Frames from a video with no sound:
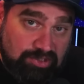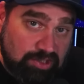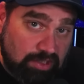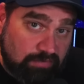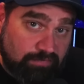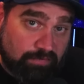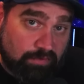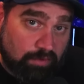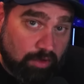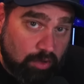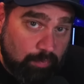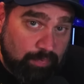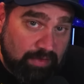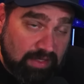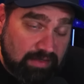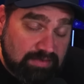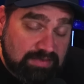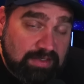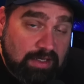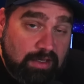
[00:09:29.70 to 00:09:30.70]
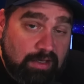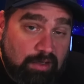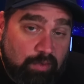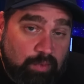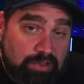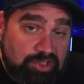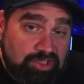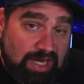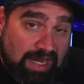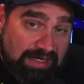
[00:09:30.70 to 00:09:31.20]
by Jennifer Lopez,
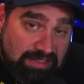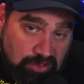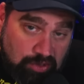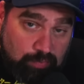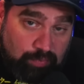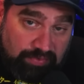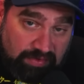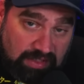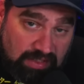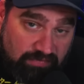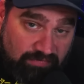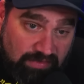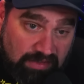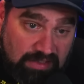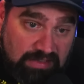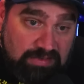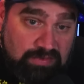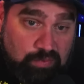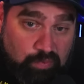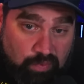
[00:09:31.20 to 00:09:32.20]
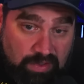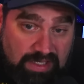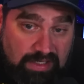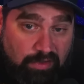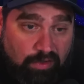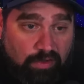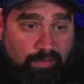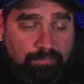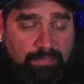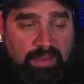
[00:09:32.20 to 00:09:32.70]
which I do believe is
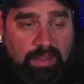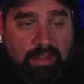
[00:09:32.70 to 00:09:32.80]
real.